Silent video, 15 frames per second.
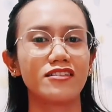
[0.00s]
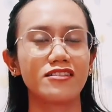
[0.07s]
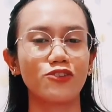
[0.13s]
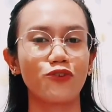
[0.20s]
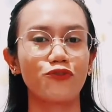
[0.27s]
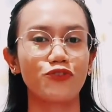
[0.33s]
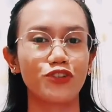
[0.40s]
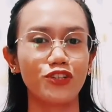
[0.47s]

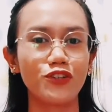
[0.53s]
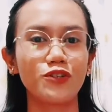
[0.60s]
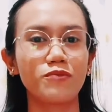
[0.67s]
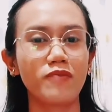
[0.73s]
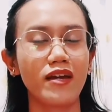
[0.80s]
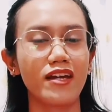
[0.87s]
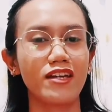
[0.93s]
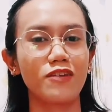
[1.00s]
So for you,
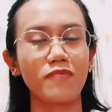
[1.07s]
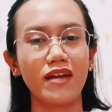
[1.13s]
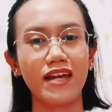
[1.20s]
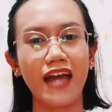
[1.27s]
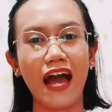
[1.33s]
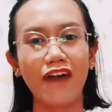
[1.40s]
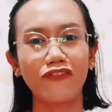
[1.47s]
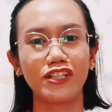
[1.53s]
you
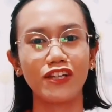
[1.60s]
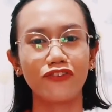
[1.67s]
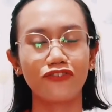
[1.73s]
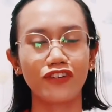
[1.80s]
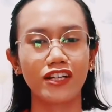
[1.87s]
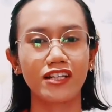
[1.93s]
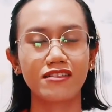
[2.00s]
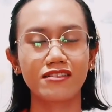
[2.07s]
may have a
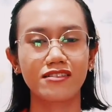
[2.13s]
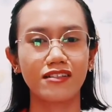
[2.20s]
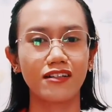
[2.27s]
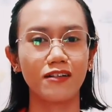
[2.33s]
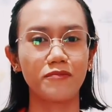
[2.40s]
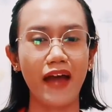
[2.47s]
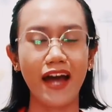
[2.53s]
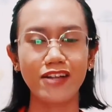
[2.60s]
different
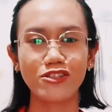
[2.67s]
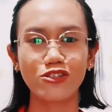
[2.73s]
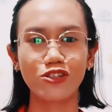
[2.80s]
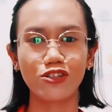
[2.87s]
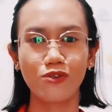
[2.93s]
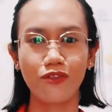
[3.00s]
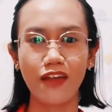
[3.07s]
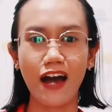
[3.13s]
answer
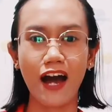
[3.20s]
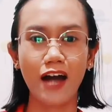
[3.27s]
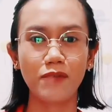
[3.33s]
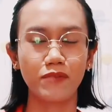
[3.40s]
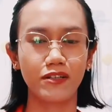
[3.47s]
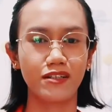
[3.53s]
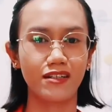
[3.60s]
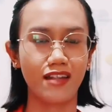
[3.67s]
to
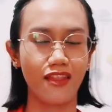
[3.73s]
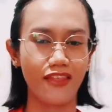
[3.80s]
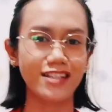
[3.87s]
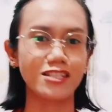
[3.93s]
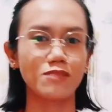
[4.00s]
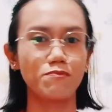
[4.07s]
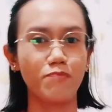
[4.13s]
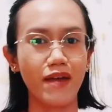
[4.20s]
that, but
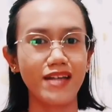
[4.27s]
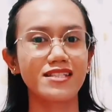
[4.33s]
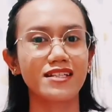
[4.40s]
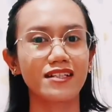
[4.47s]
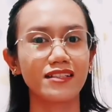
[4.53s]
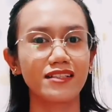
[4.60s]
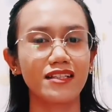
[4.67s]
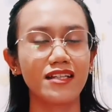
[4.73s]
that's
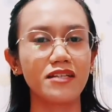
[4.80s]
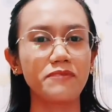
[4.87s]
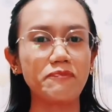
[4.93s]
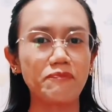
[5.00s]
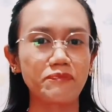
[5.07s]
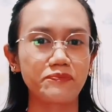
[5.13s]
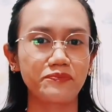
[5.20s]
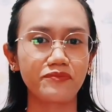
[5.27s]

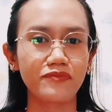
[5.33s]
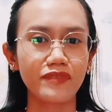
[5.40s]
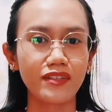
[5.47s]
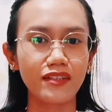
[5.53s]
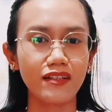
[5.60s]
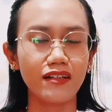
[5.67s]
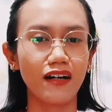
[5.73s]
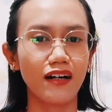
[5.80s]
basically
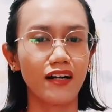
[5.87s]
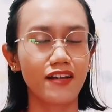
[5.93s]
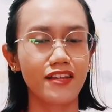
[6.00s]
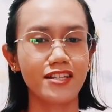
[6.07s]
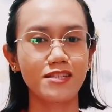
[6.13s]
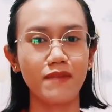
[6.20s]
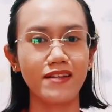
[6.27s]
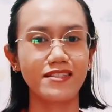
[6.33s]

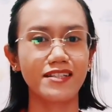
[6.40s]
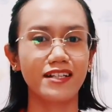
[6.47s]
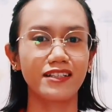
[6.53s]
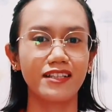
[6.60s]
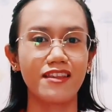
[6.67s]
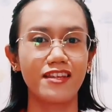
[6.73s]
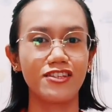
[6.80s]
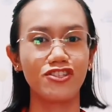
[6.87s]

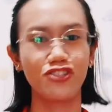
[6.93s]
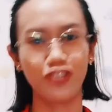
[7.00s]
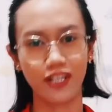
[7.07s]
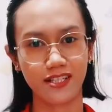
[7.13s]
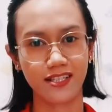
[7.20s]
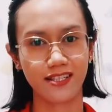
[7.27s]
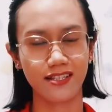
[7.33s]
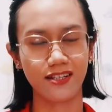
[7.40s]
the
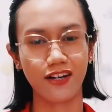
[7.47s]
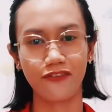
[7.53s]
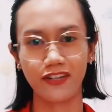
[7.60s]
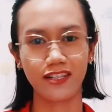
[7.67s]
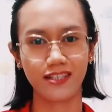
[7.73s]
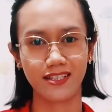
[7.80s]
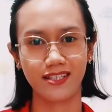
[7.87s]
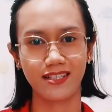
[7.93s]
gist of
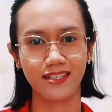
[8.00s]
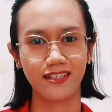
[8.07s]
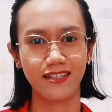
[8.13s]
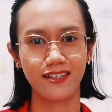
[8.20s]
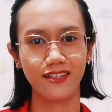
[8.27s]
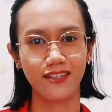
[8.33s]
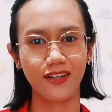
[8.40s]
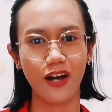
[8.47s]
it.
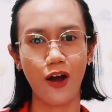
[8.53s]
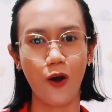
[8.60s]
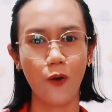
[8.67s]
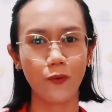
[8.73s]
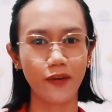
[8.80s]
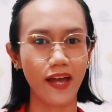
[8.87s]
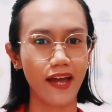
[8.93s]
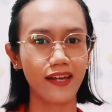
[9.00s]

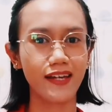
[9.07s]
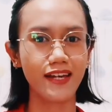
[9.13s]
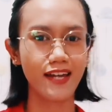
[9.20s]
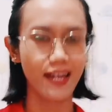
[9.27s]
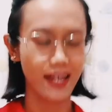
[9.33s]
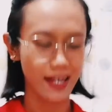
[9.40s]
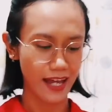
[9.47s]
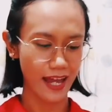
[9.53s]
Okay,
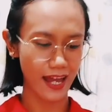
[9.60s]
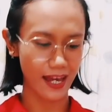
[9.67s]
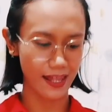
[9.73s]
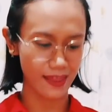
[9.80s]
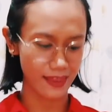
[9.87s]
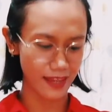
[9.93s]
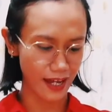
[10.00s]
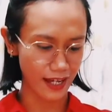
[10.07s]

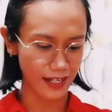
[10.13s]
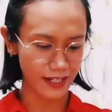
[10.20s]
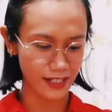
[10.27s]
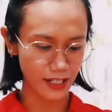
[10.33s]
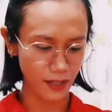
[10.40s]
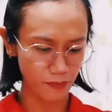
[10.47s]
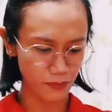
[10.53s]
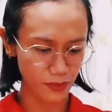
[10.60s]
and then
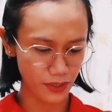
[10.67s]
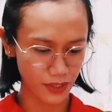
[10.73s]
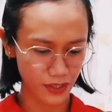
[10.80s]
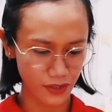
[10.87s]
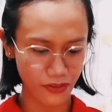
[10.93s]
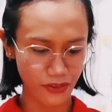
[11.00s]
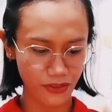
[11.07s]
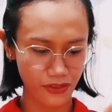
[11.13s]

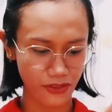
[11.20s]
number